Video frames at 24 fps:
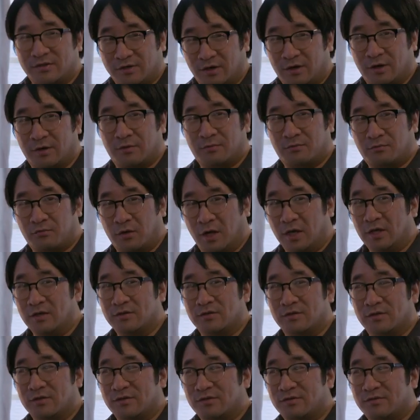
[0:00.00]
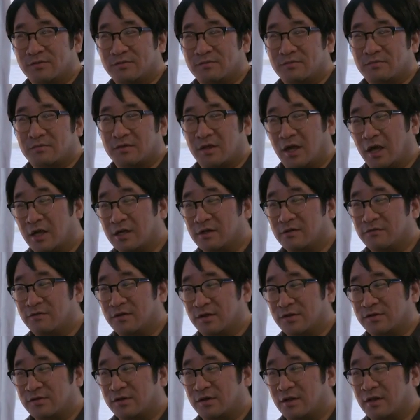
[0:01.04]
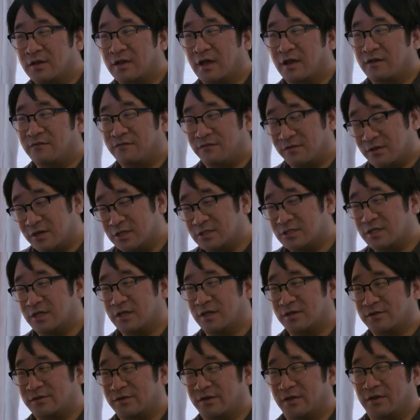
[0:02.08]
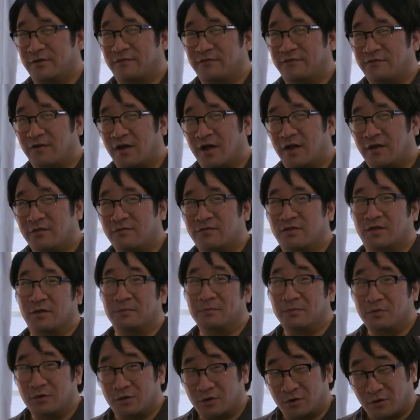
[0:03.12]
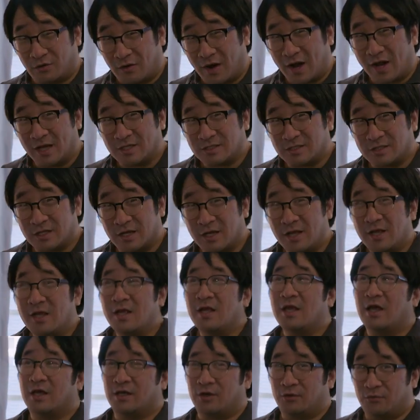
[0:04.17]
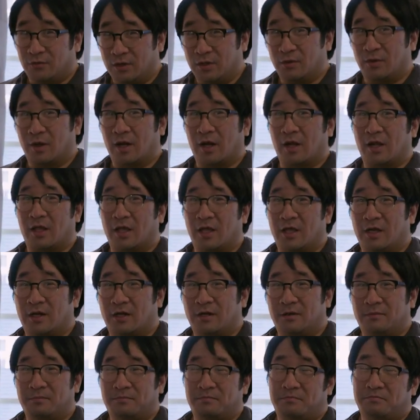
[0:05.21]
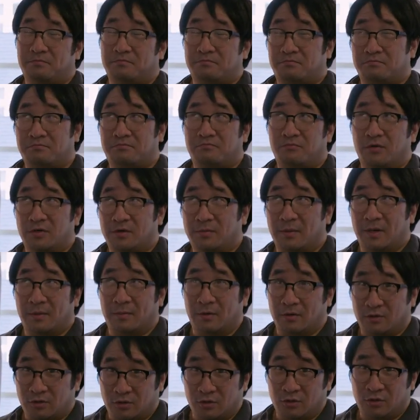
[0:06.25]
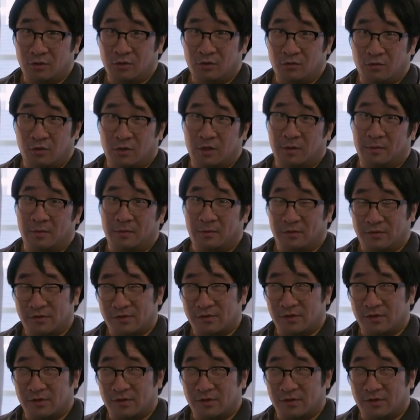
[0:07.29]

started writing this kind of yesterday. I finished it yesterday at 5, the computer crashed, had to rewrite it again, went to bed about 2, woke up at about